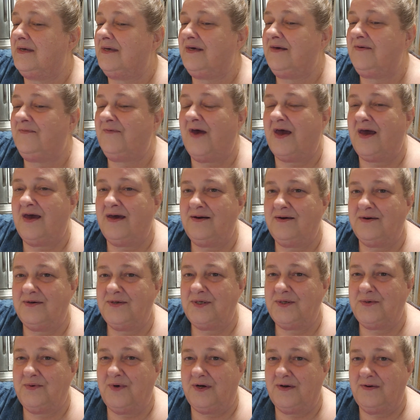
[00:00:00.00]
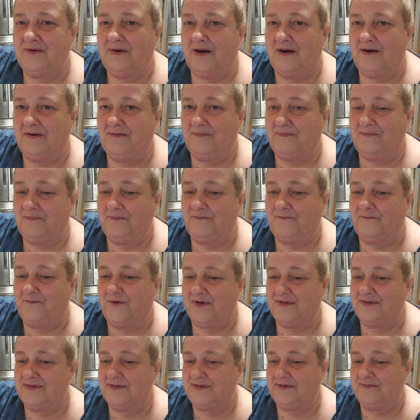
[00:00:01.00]
give honor to our, our
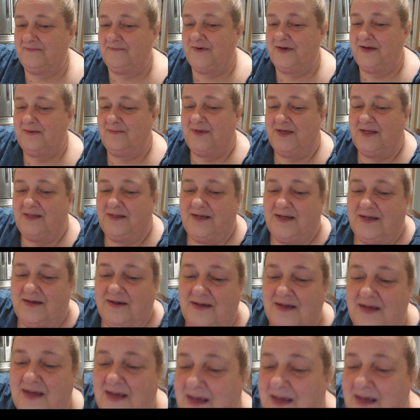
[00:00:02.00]
friends and family. Like,